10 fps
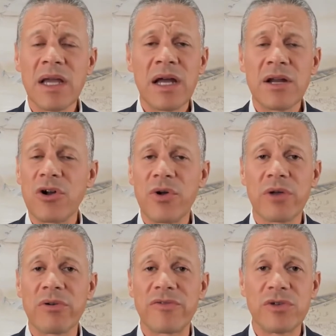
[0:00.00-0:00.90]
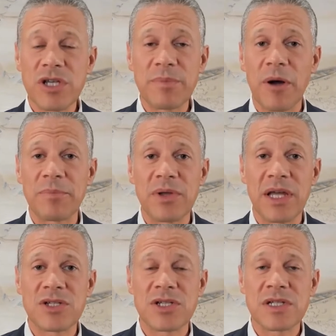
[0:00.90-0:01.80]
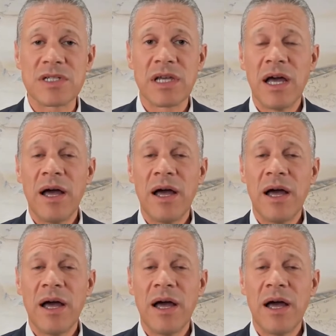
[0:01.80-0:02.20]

and growing refugee populations,